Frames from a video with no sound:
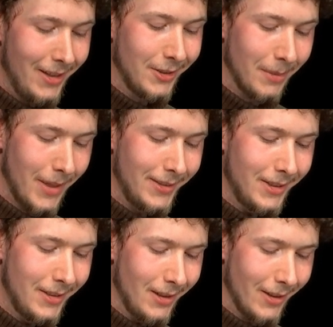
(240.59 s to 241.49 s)

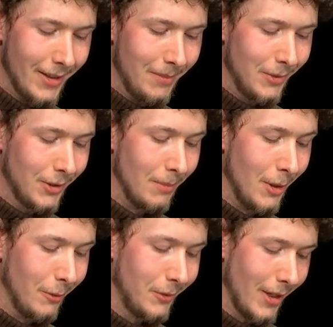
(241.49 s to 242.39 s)
cementing claims to
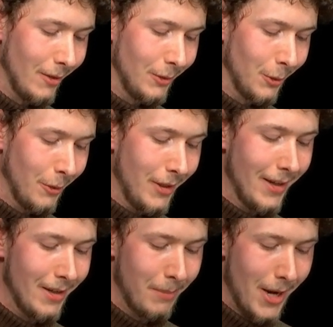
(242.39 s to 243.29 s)
both territory
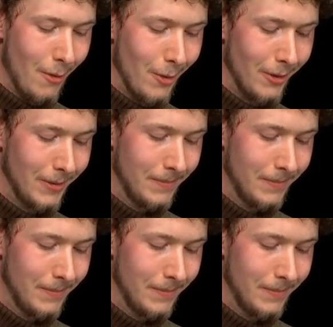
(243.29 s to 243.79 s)
and power.